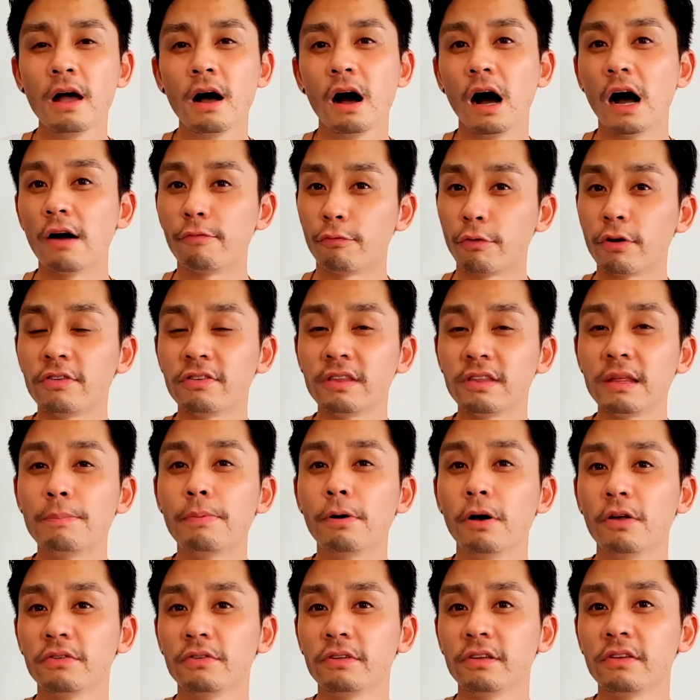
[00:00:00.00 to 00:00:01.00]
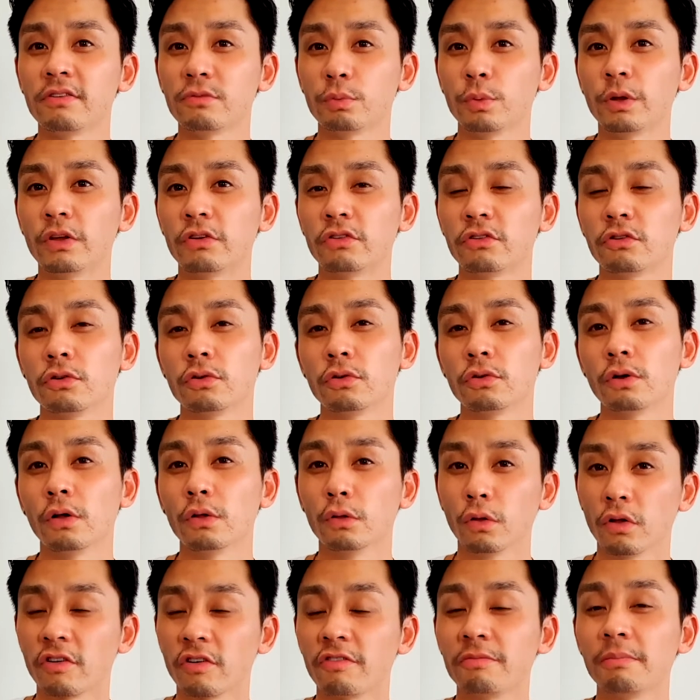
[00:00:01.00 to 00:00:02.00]
I've recently personally switched a
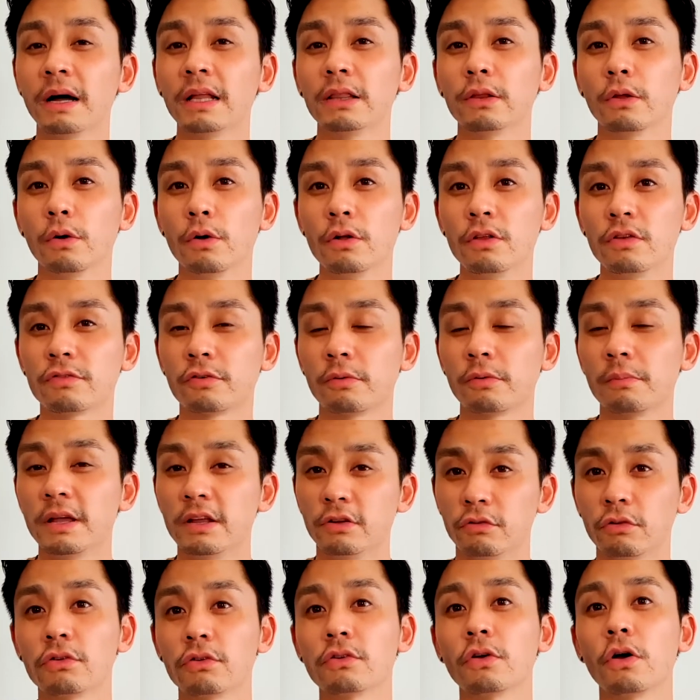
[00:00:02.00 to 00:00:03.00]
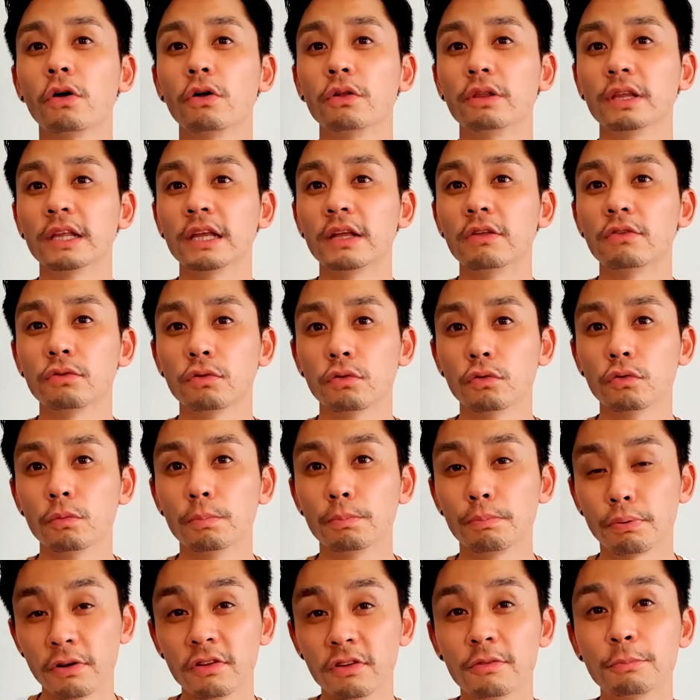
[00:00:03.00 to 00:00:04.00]
lot of my loans from interest only to
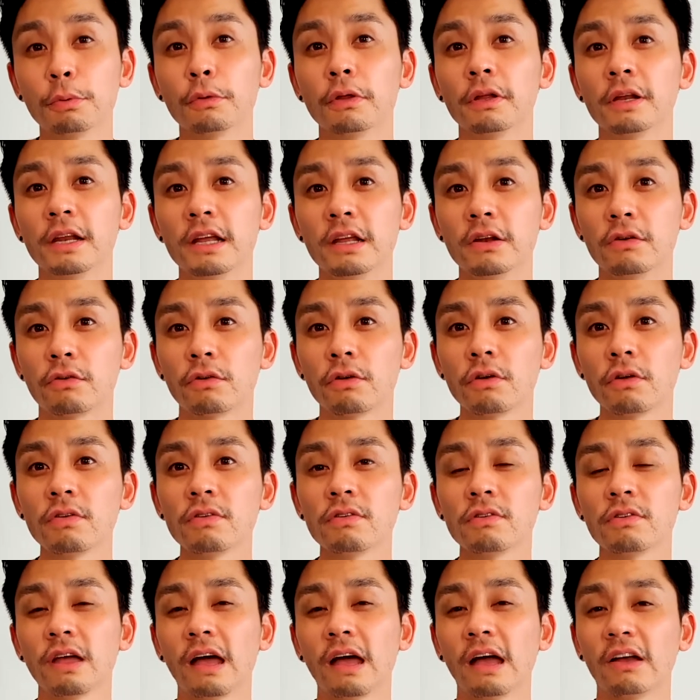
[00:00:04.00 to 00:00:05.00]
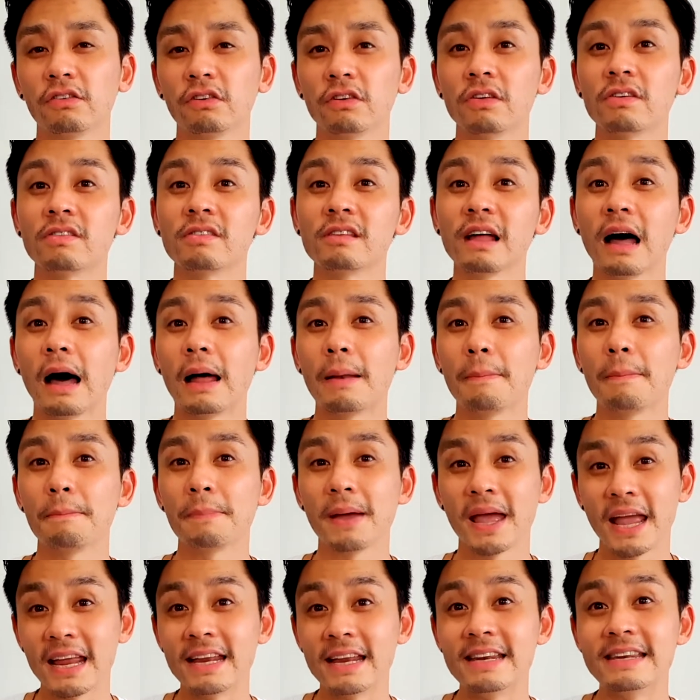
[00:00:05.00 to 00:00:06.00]
principal and interest to actually start
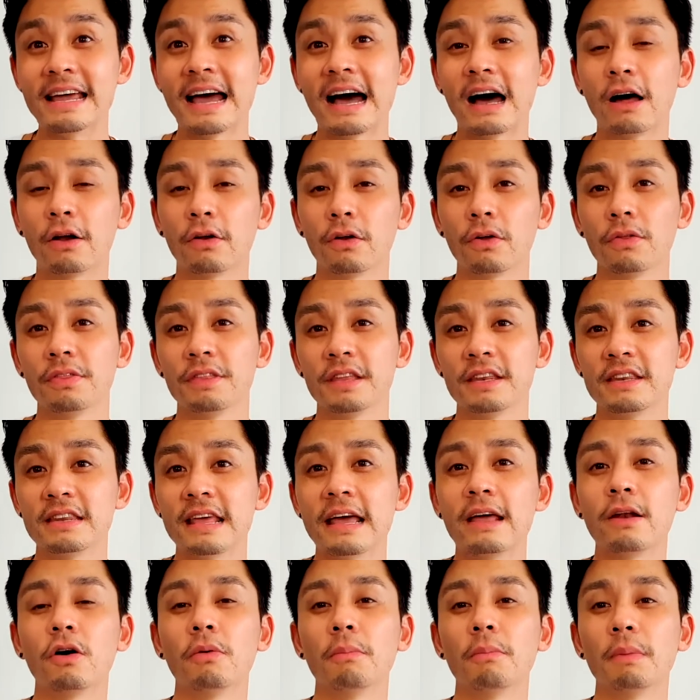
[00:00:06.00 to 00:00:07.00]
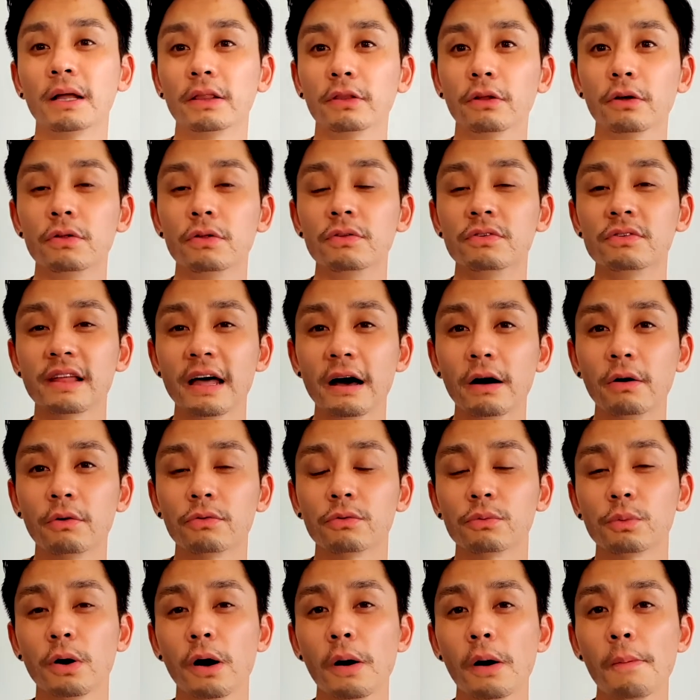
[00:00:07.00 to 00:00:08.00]
paying down the debt on my loans now
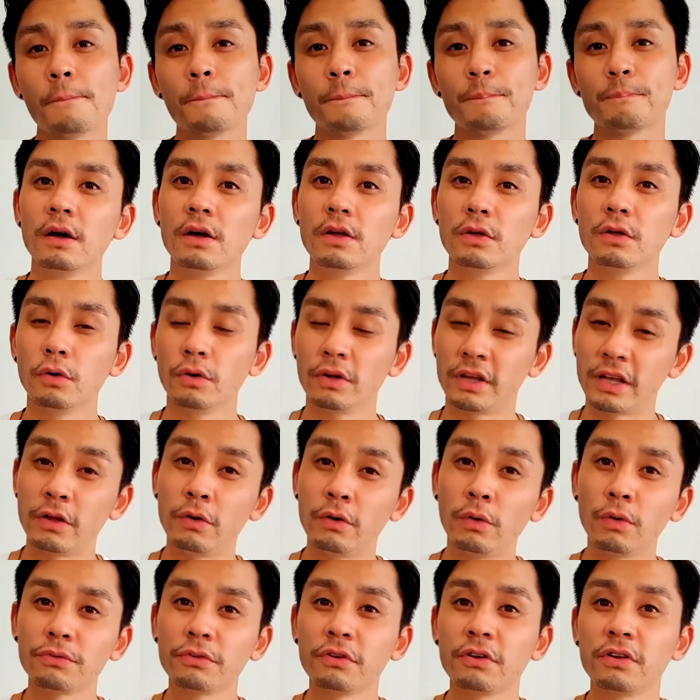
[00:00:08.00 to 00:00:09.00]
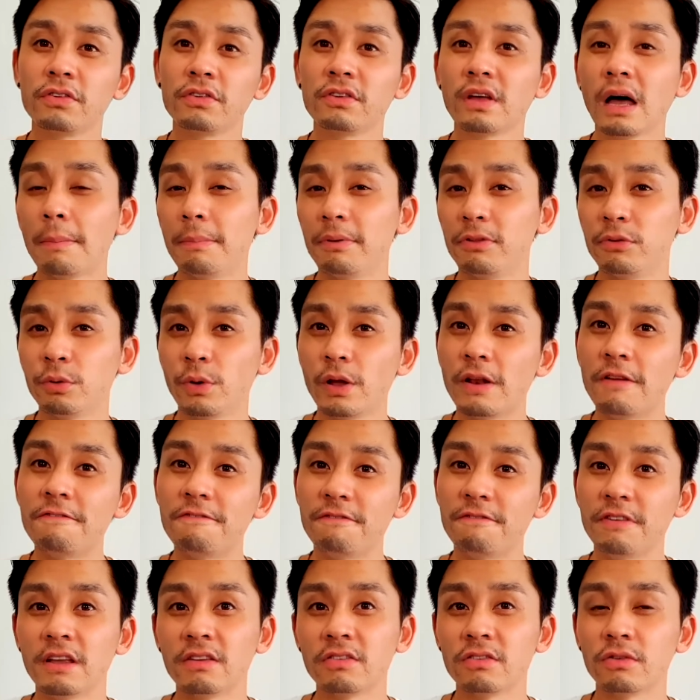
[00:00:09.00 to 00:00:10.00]
as well. You can also decide between
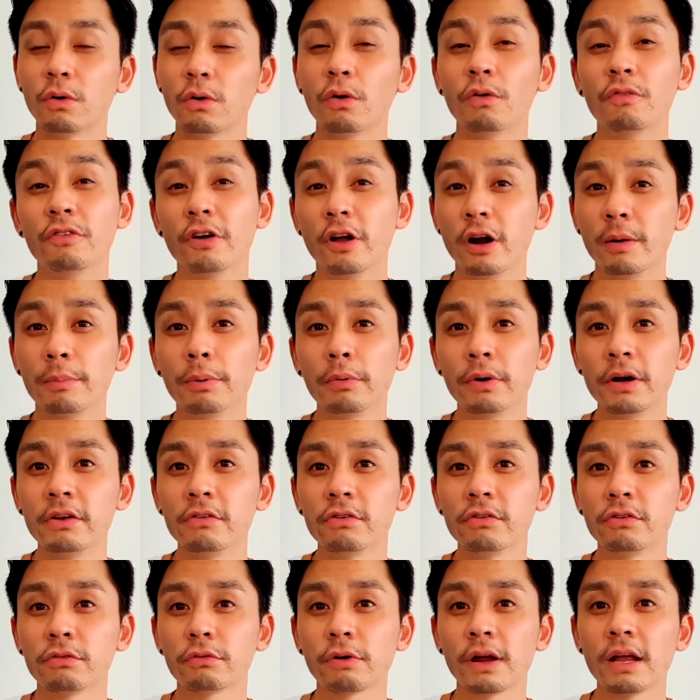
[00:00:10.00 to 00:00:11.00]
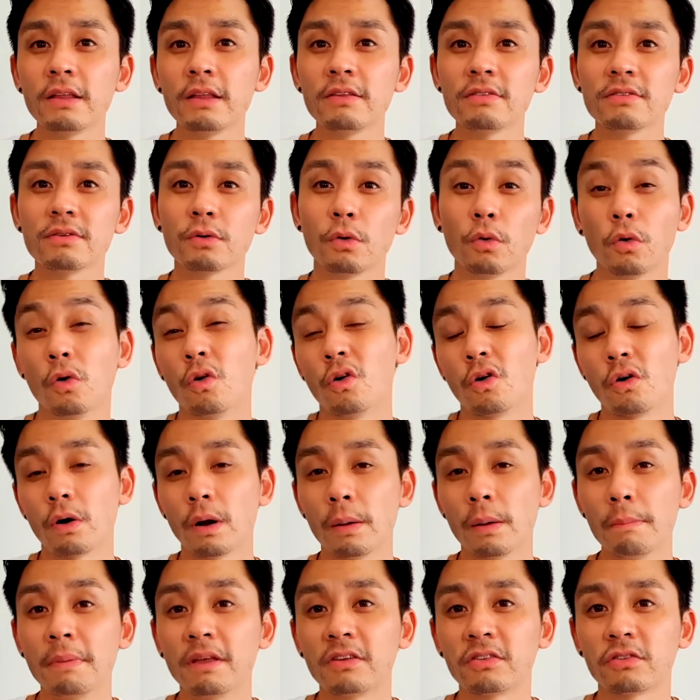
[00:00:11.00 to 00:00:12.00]
fixed or variable interest rates or
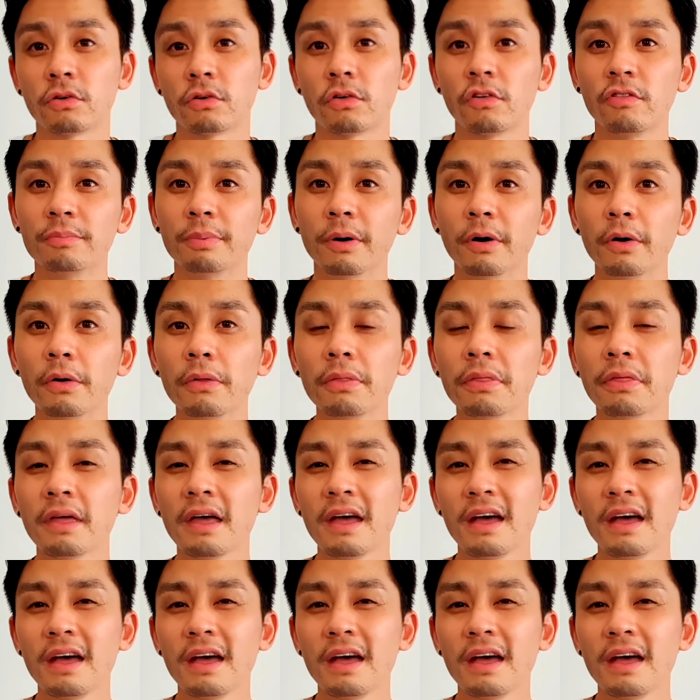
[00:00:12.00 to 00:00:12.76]
a mixture of both.